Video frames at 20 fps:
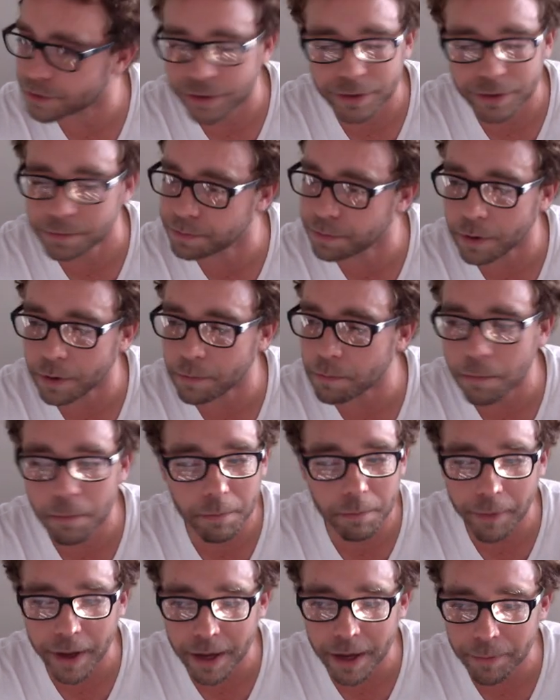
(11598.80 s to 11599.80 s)

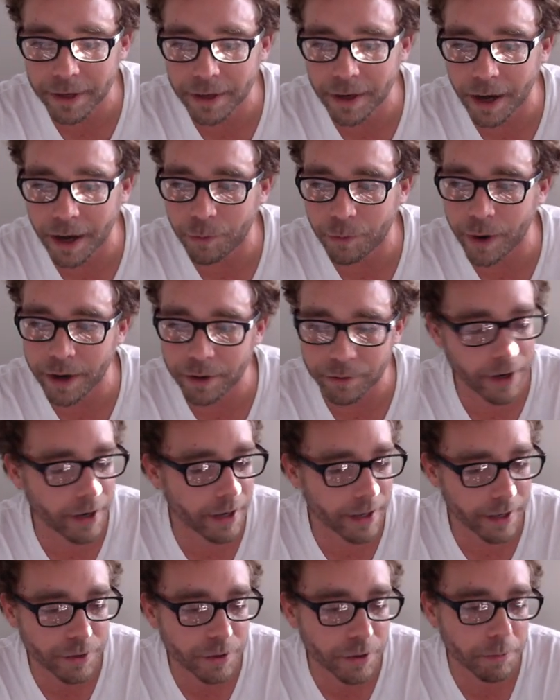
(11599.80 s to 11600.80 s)
Maybe not quite
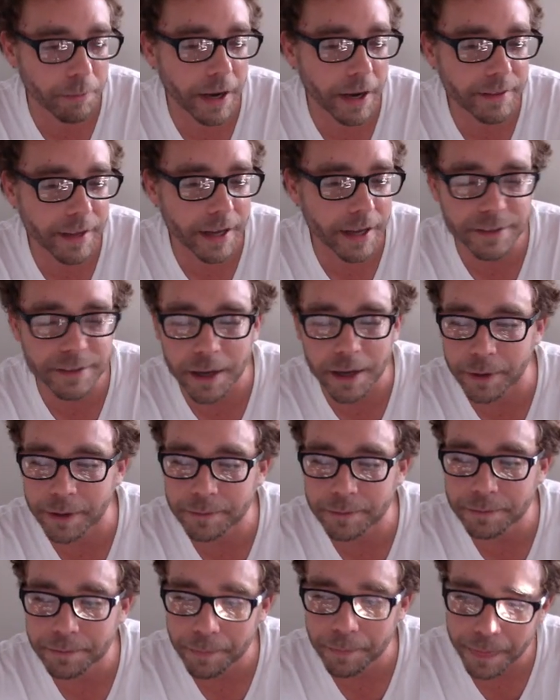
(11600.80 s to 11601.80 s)
ready to make that
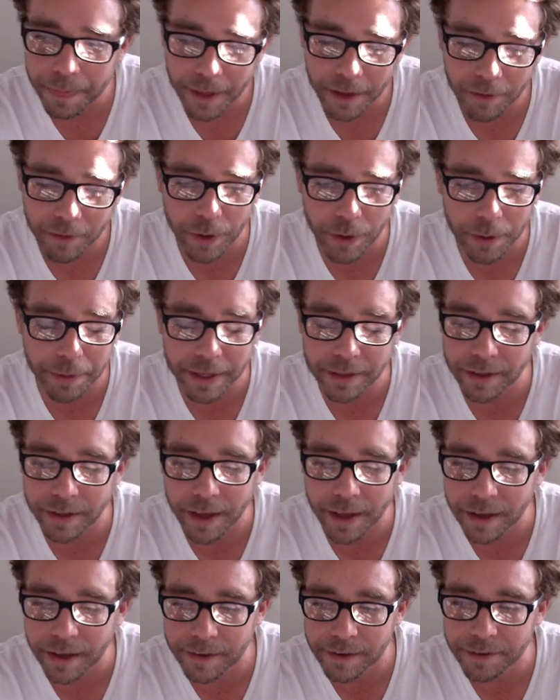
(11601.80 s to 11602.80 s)
statement. If we beat the
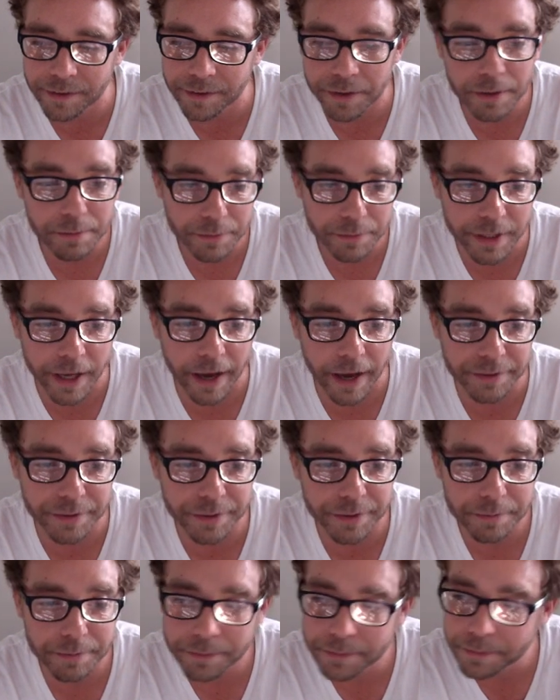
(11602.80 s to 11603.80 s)
Yankees,
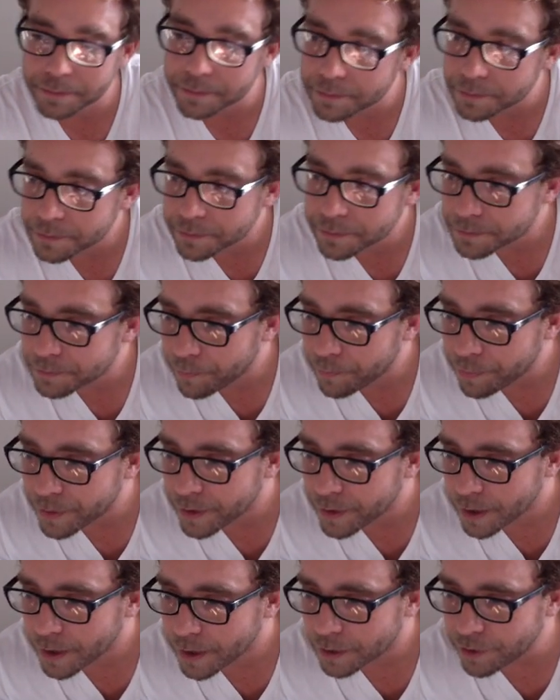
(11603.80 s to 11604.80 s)
yes.
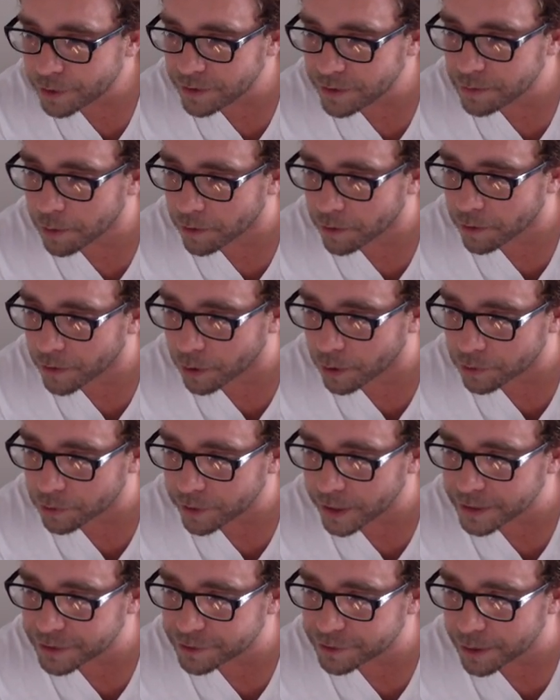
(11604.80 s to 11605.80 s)
Crazy mofo,
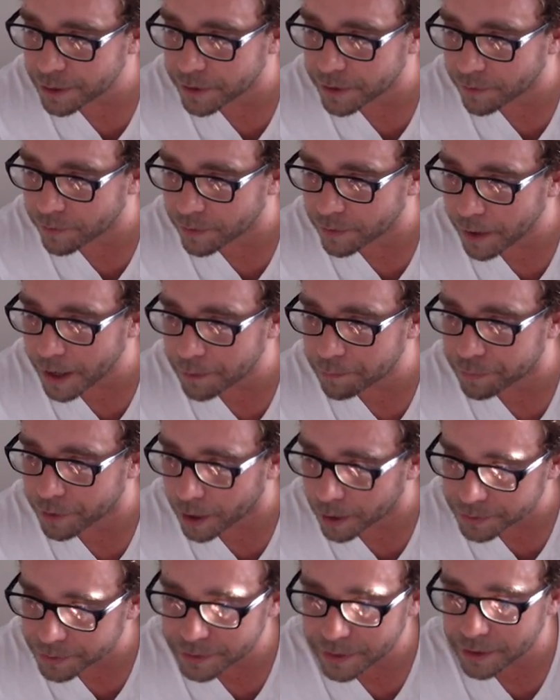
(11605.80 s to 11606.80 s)
great stream, Devin. Mad
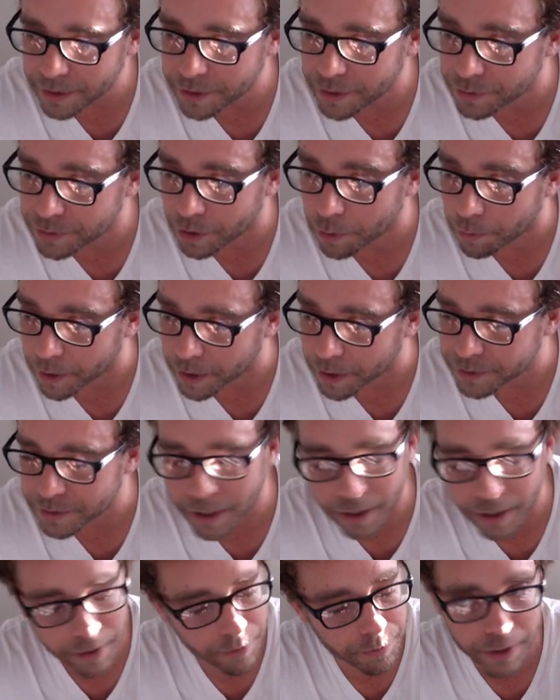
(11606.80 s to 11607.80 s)
props, thank you so much.
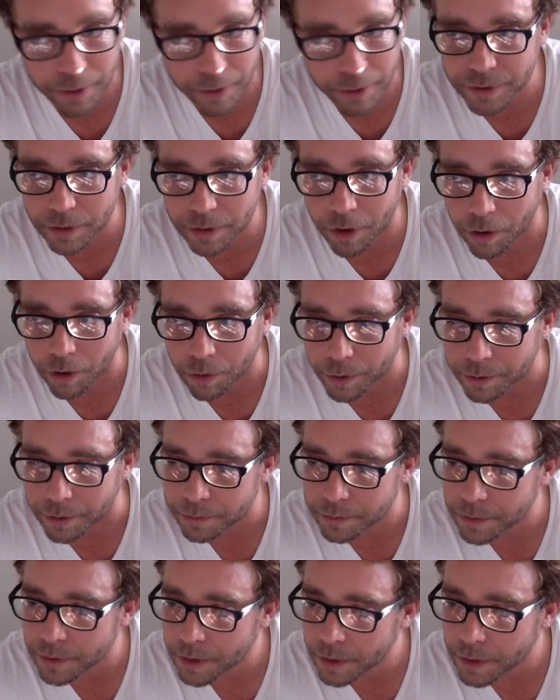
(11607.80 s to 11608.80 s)
It was a long one.
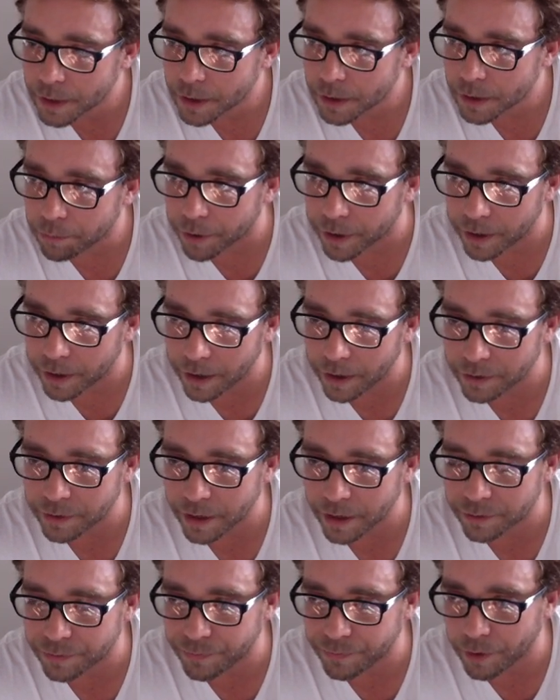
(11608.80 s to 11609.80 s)
But
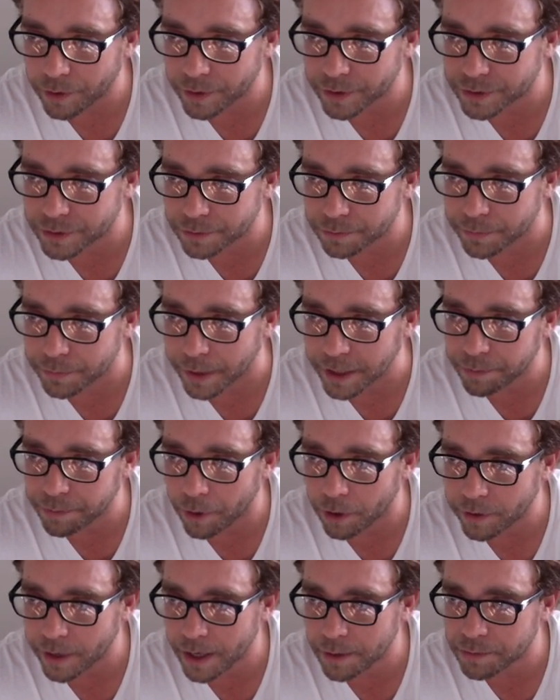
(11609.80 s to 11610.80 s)
as far as
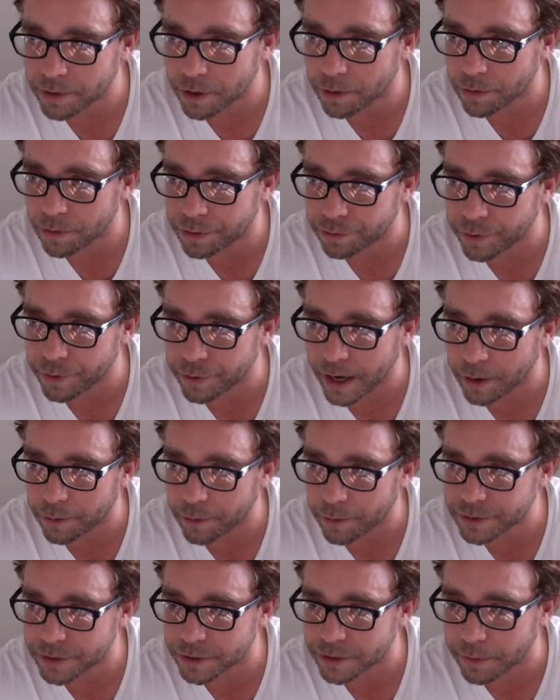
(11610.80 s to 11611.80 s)
baseball games go, 3
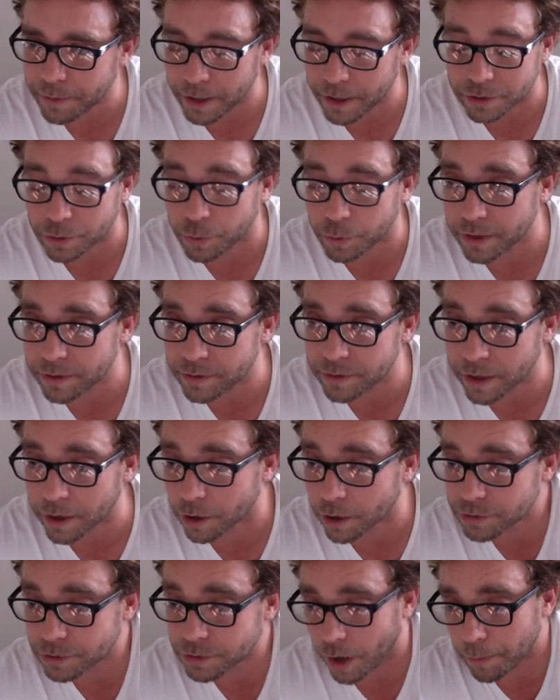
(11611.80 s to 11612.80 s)
hours is about as quick as they
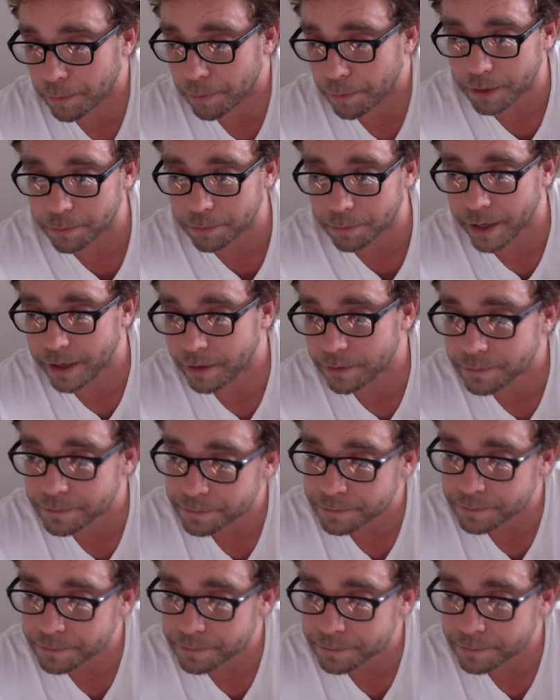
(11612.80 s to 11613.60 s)
go, so I'm not complaining.